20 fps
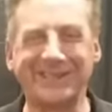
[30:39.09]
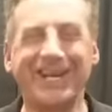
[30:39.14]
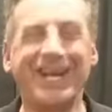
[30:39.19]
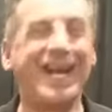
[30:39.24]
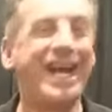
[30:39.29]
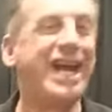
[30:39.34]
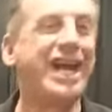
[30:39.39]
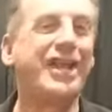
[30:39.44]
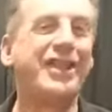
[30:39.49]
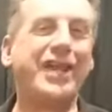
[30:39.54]

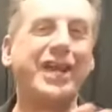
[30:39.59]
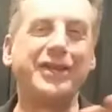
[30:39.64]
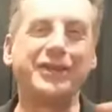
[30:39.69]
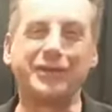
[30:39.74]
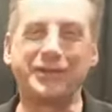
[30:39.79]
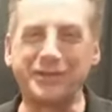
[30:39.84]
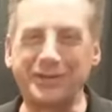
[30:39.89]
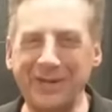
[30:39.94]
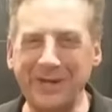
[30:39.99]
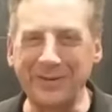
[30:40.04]
they either
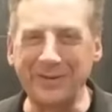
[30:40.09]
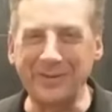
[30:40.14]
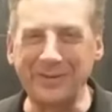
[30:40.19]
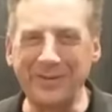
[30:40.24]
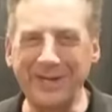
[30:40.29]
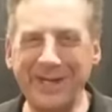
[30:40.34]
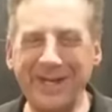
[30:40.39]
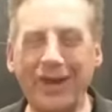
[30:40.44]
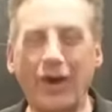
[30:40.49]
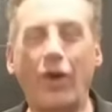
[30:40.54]
train with me
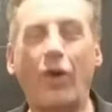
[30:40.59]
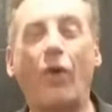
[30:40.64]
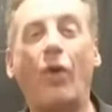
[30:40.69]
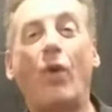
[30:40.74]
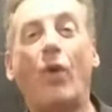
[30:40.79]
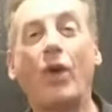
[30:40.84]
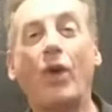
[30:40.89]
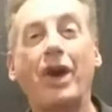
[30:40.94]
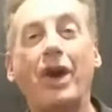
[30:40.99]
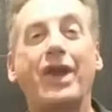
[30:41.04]

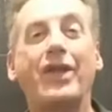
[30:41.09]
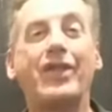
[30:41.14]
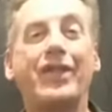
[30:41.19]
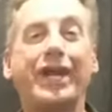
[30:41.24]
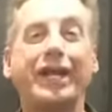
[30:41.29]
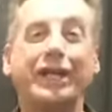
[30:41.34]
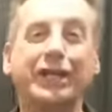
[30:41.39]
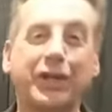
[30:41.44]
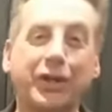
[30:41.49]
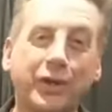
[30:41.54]
or they
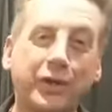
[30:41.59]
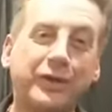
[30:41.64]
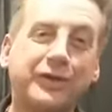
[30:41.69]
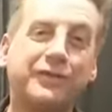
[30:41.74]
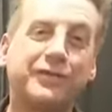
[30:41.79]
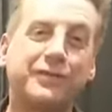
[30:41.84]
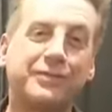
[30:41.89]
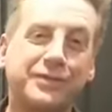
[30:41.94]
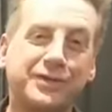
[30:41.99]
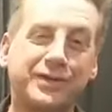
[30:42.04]
learn from
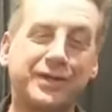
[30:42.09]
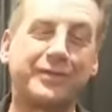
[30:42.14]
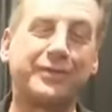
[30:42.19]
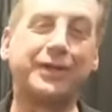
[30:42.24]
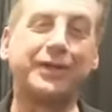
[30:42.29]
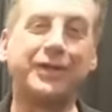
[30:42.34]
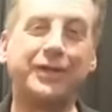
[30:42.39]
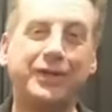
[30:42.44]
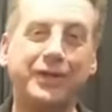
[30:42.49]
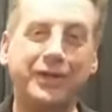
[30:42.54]
someone
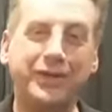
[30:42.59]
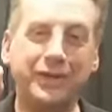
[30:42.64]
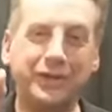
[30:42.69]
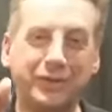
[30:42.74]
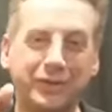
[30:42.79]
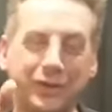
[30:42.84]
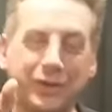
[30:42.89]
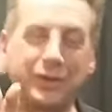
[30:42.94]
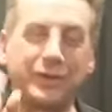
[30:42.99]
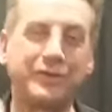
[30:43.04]
who
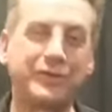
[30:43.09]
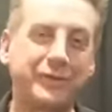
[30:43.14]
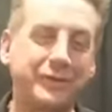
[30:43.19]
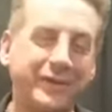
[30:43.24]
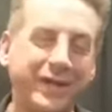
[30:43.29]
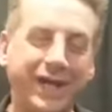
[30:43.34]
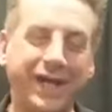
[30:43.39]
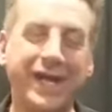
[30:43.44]
learned from me